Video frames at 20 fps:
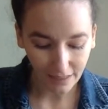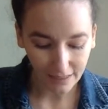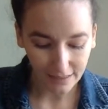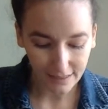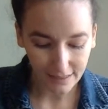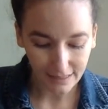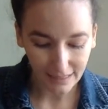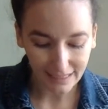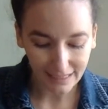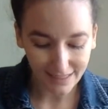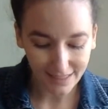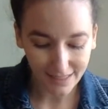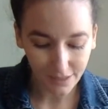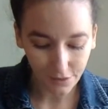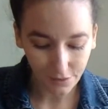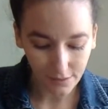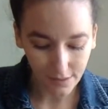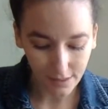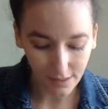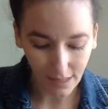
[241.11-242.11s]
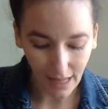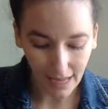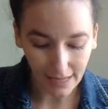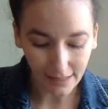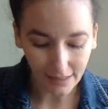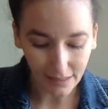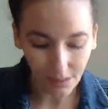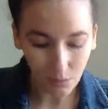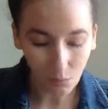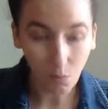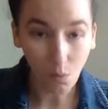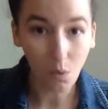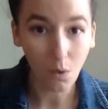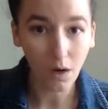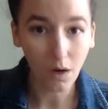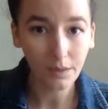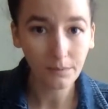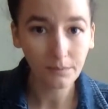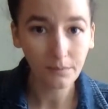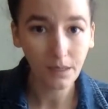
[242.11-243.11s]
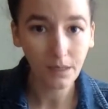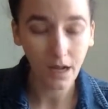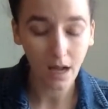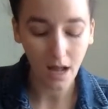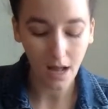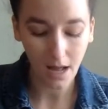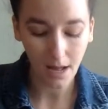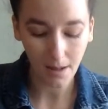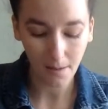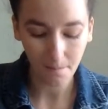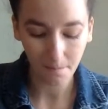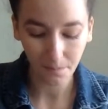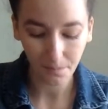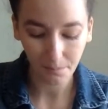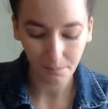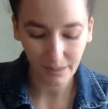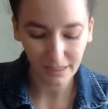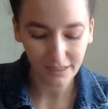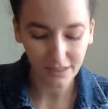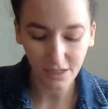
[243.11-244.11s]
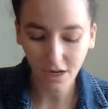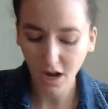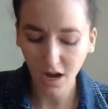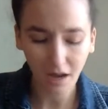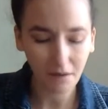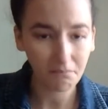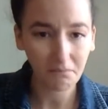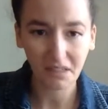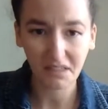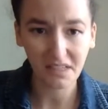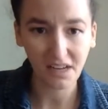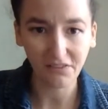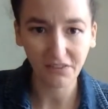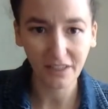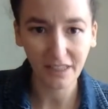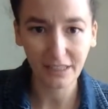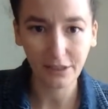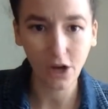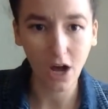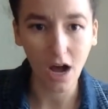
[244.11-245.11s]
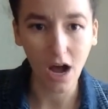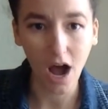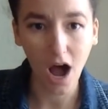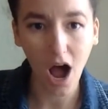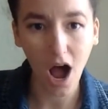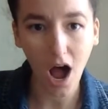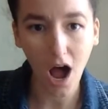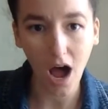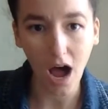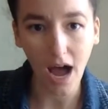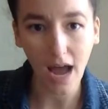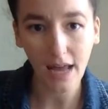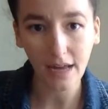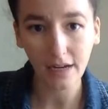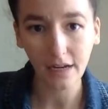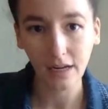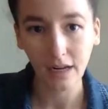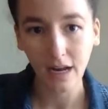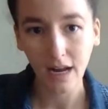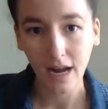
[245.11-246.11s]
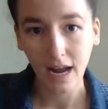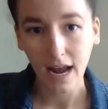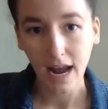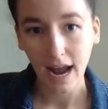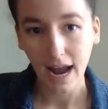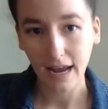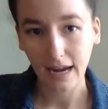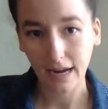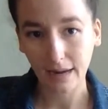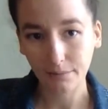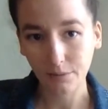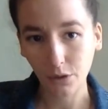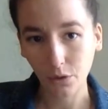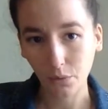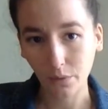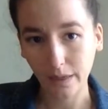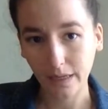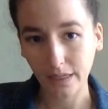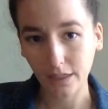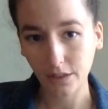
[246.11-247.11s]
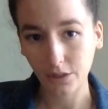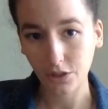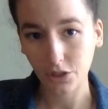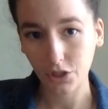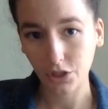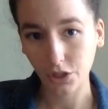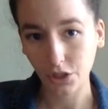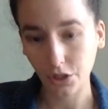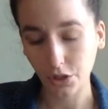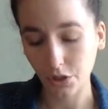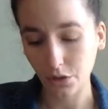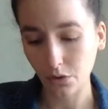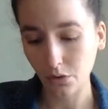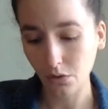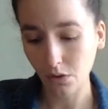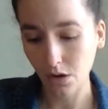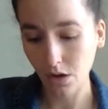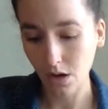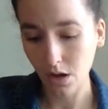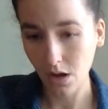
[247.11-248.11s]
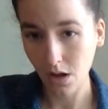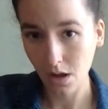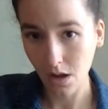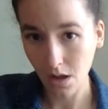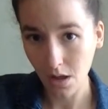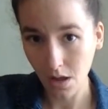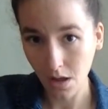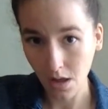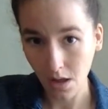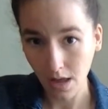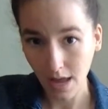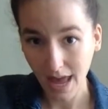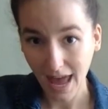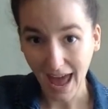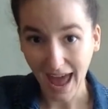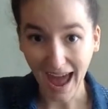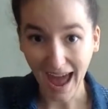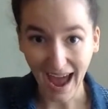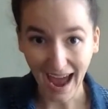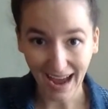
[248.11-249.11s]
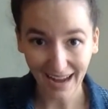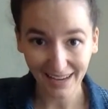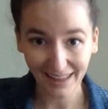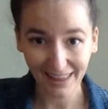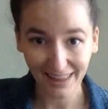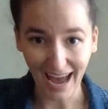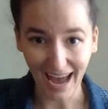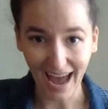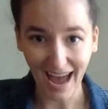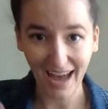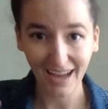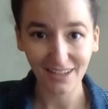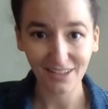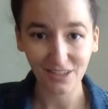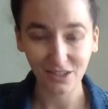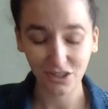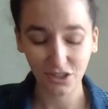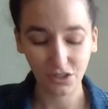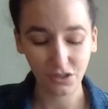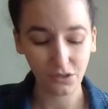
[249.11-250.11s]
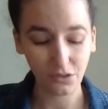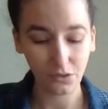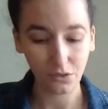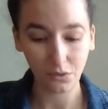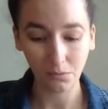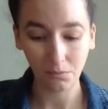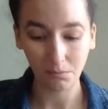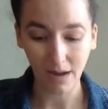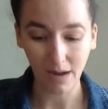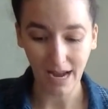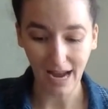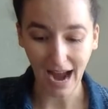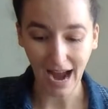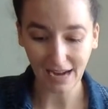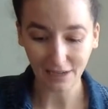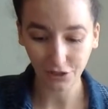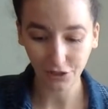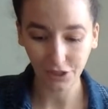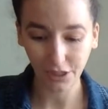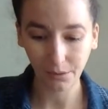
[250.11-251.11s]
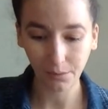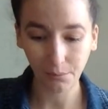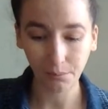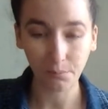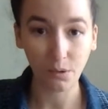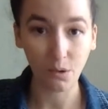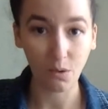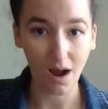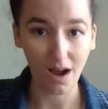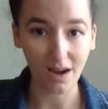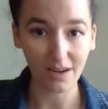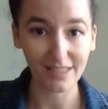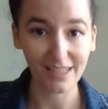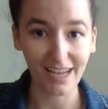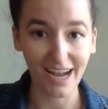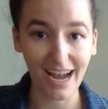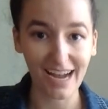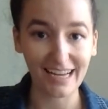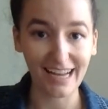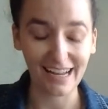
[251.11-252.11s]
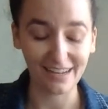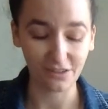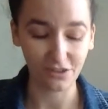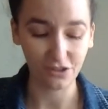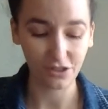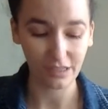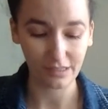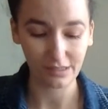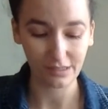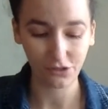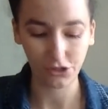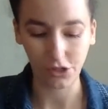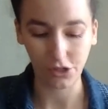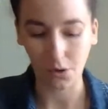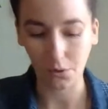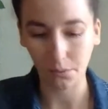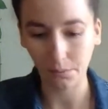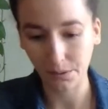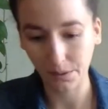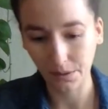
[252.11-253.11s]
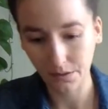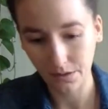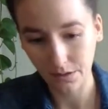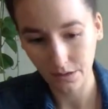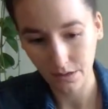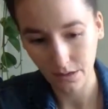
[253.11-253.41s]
It's still slightly warm, but it's definitely not hot. And I'm going to add that to my hydrogen peroxide and dish soap.